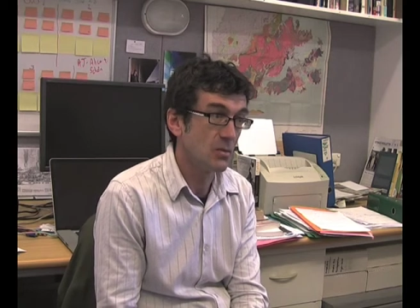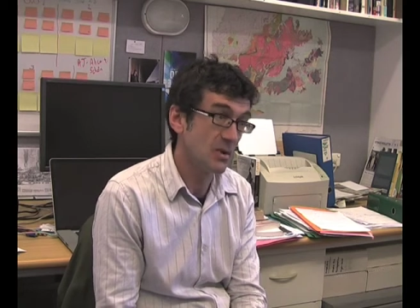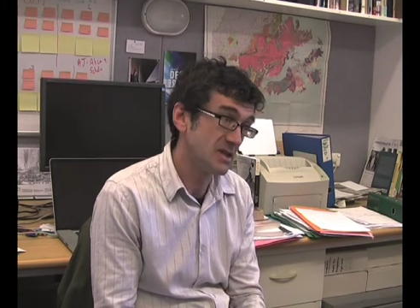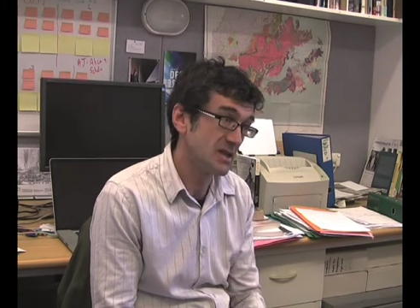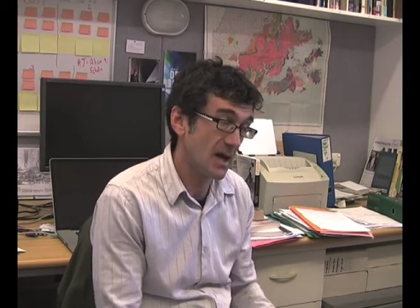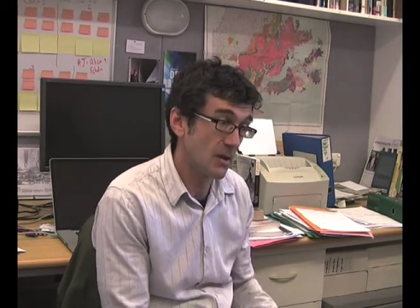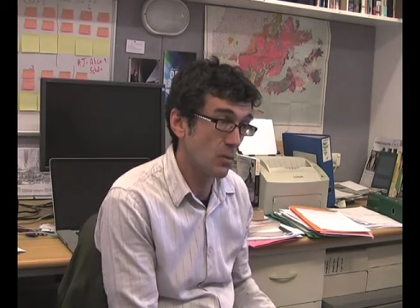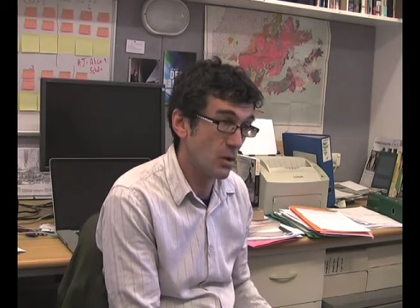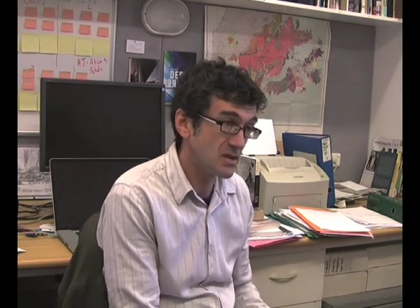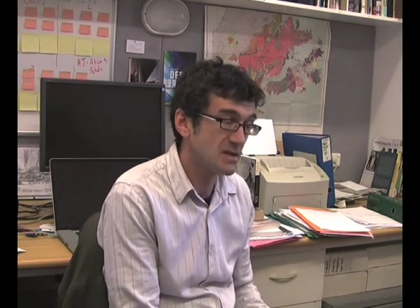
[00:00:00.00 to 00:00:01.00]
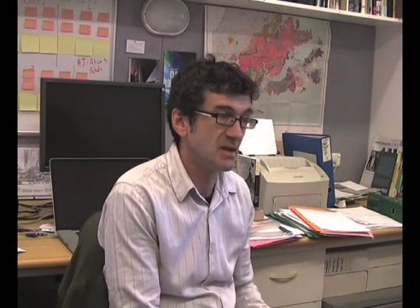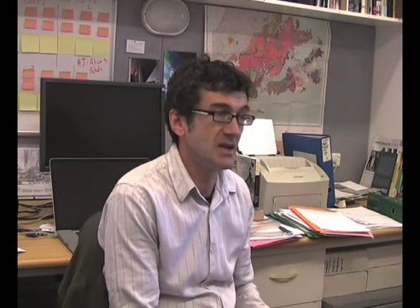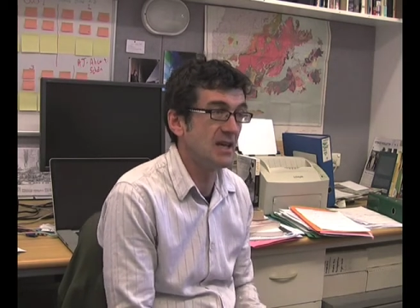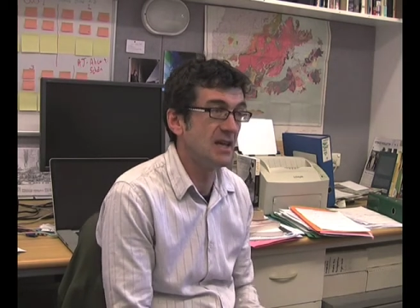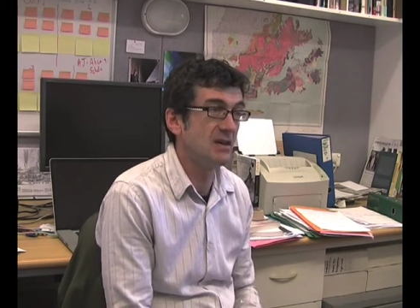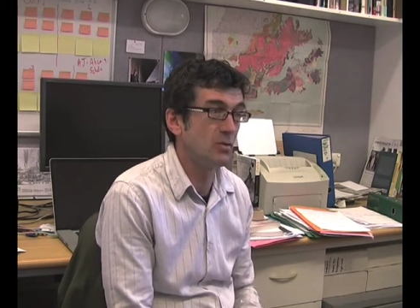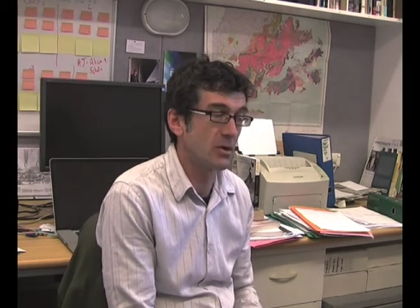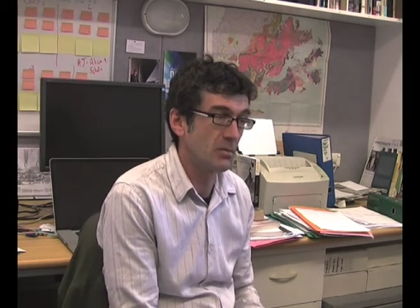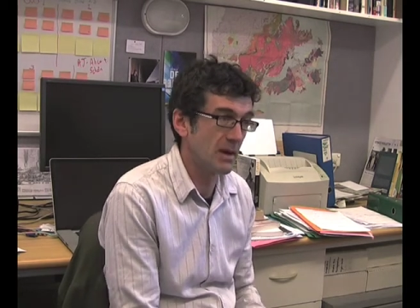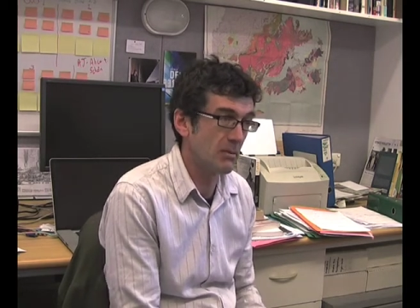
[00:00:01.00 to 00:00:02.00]
We say what's the need,
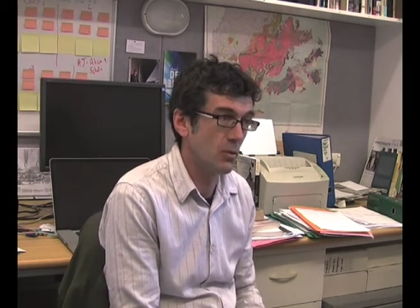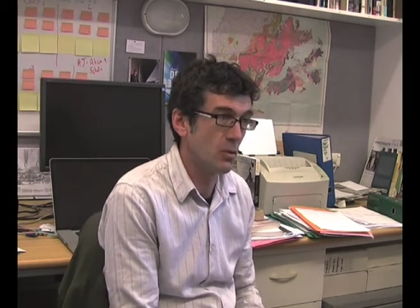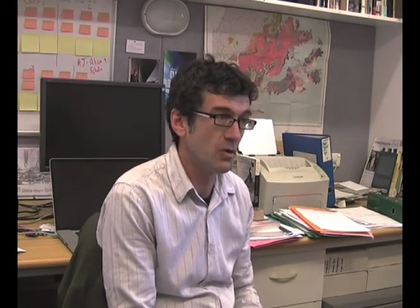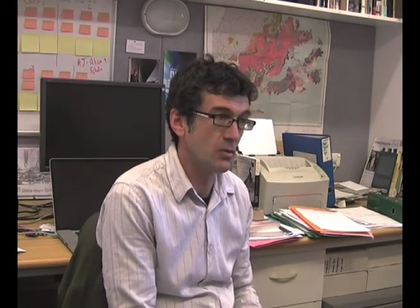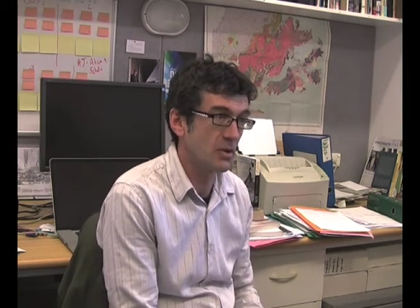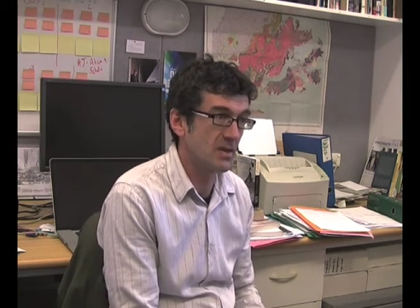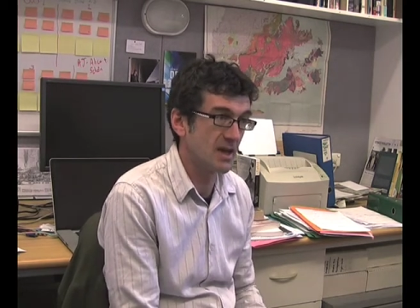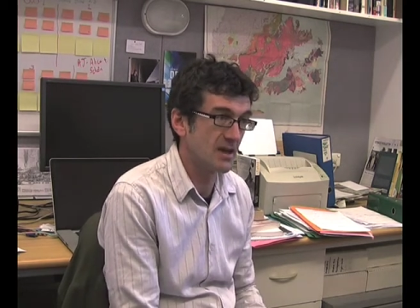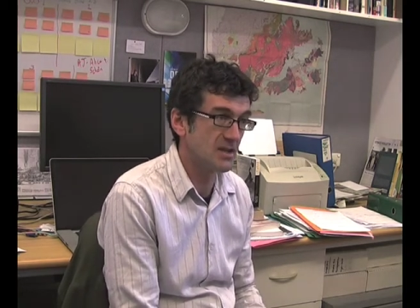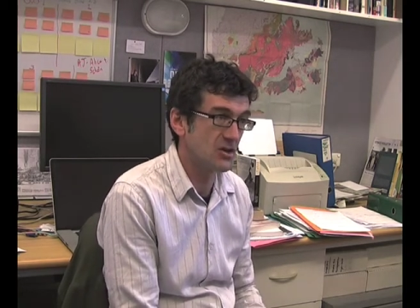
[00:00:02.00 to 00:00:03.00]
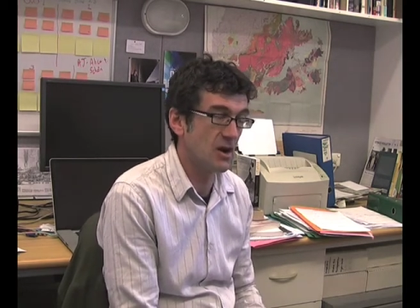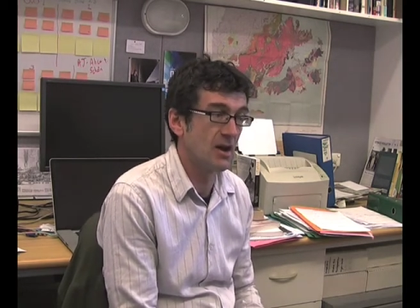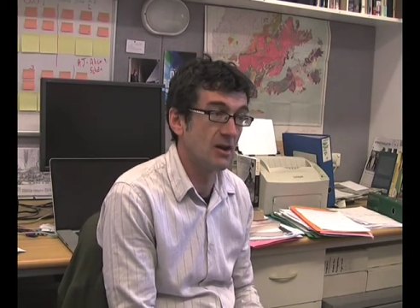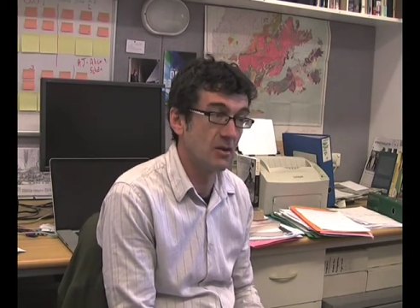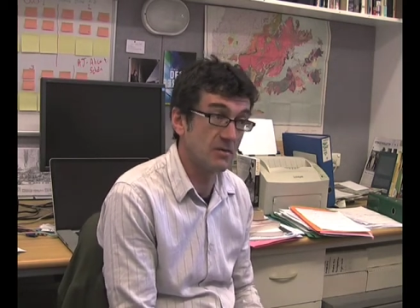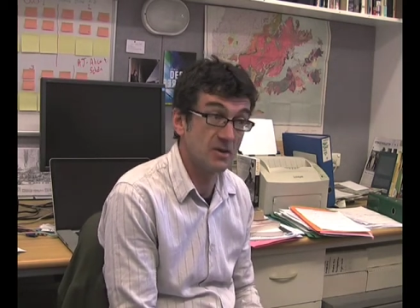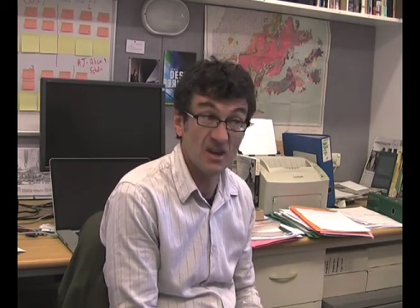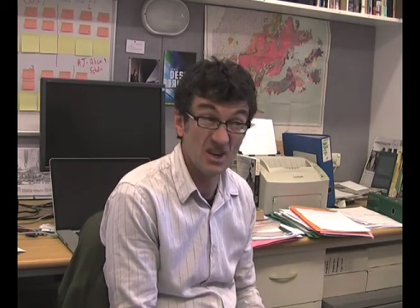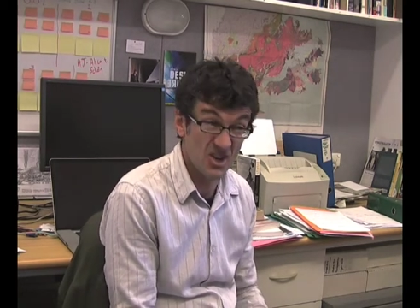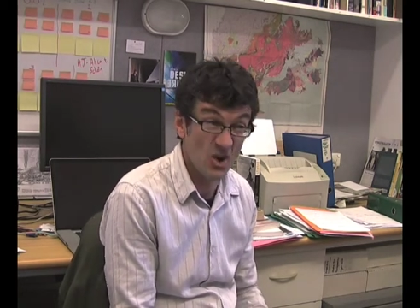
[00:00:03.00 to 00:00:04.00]
what do people want, what do they desire. Now often
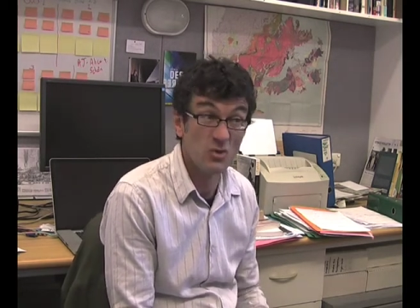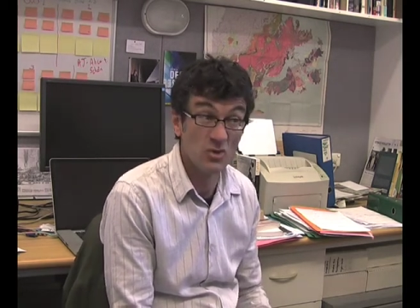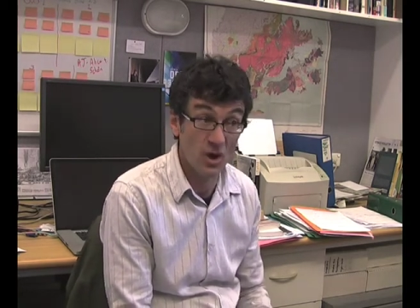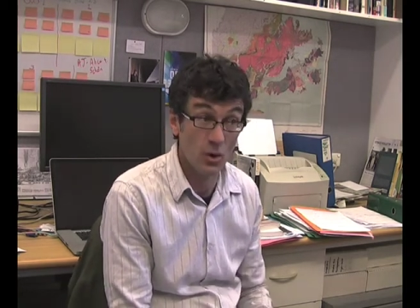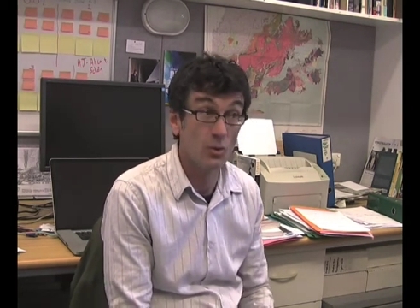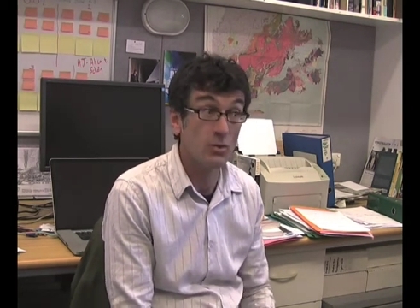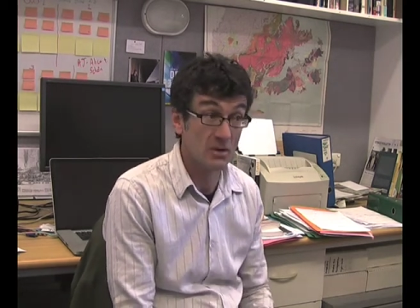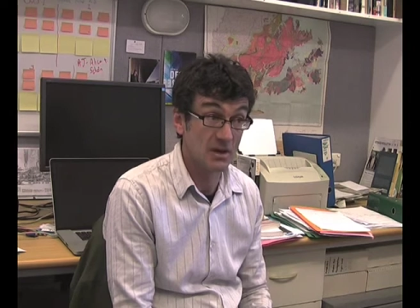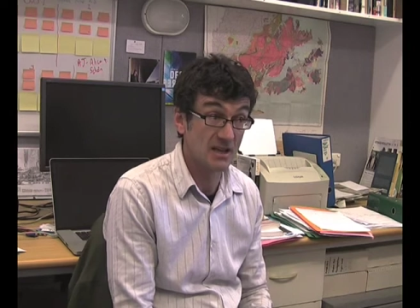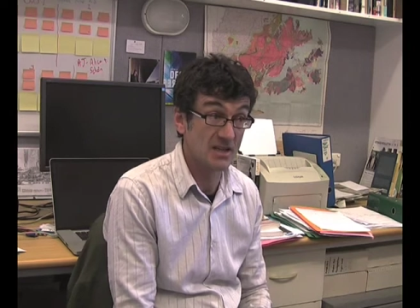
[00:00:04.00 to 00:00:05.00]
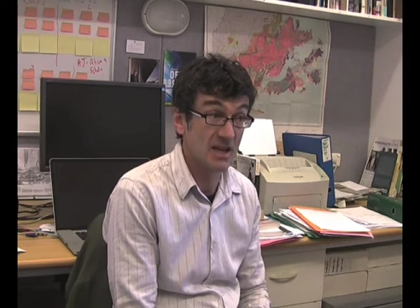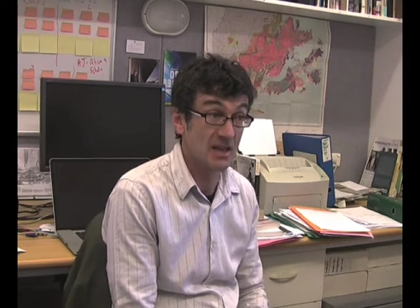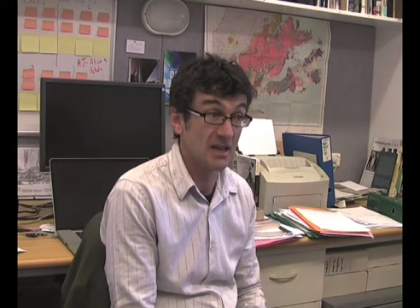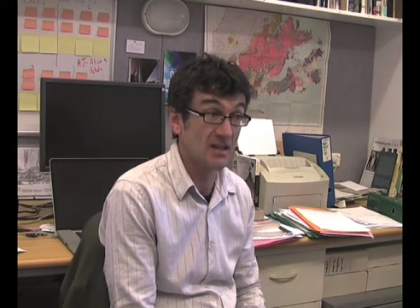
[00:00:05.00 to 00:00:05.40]
they don't know exactly.